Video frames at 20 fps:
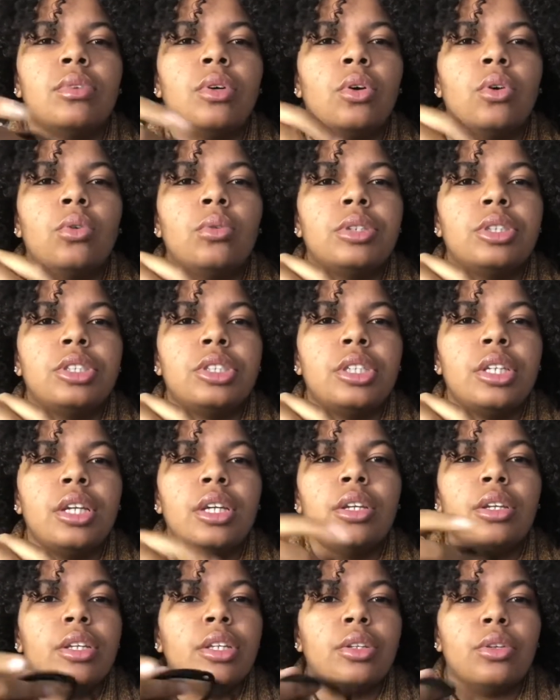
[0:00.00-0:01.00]
who is she
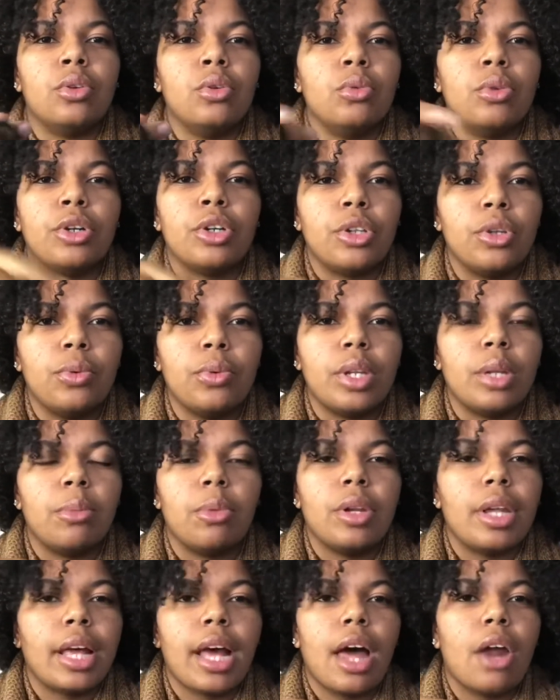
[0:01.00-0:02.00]
and who are you
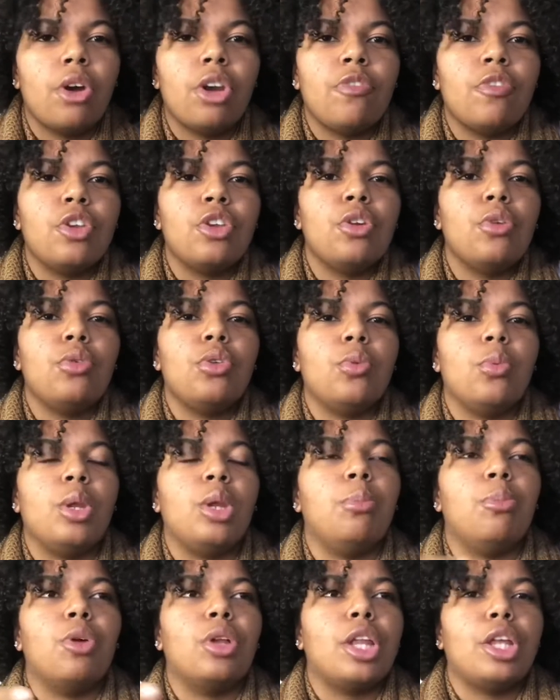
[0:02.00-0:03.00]
anymore? Like, I don't even know you
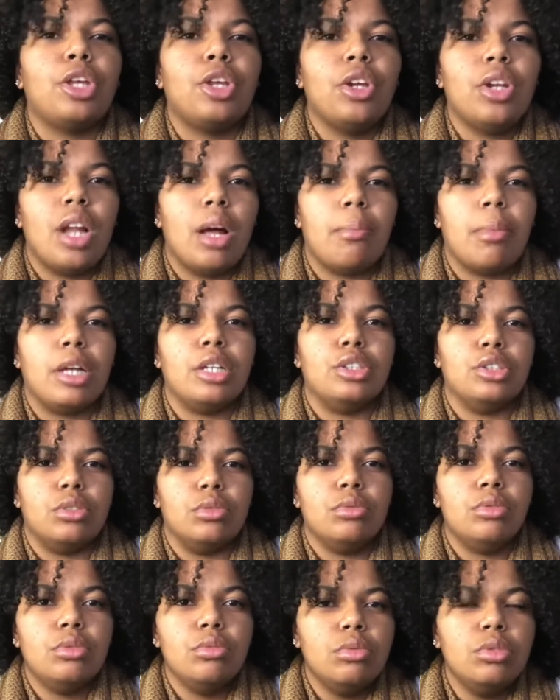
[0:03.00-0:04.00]
anymore. Like, you're not my
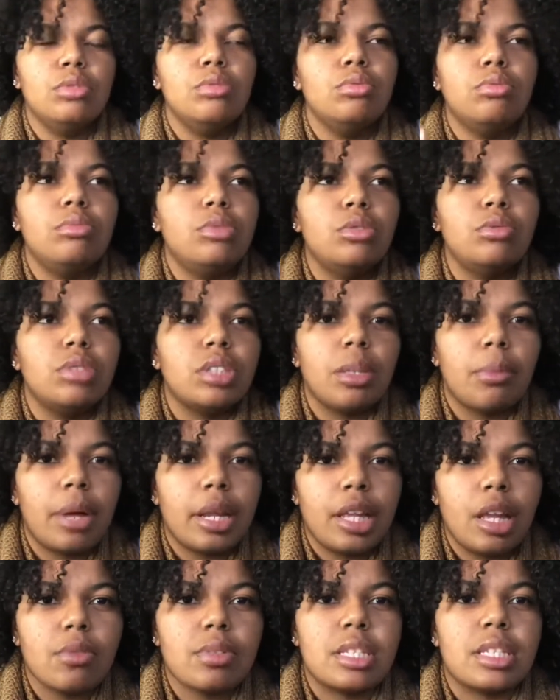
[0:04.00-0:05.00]
dude. You
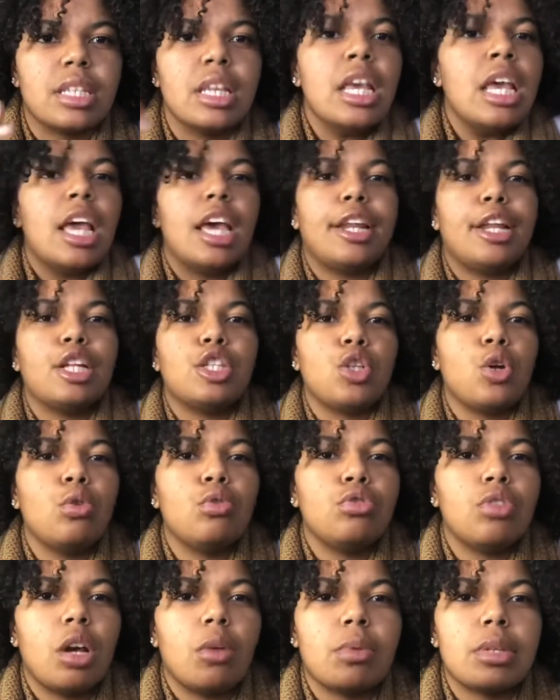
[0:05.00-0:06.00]
somebody else's. And I
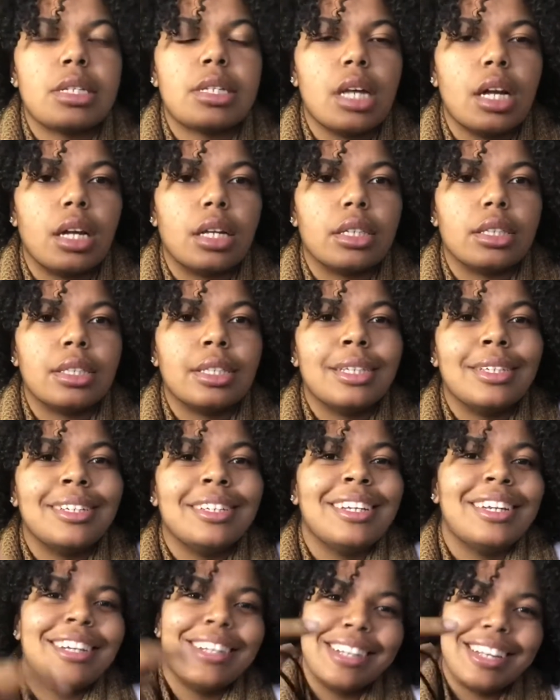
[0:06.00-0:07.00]
told you I was done.
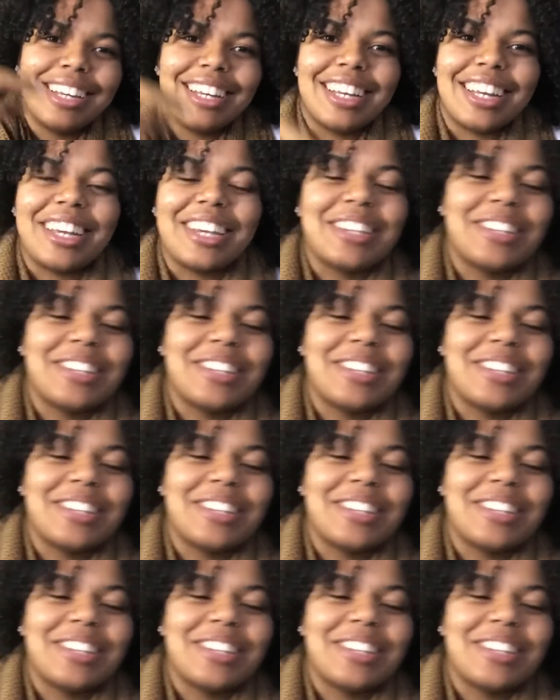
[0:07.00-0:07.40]
And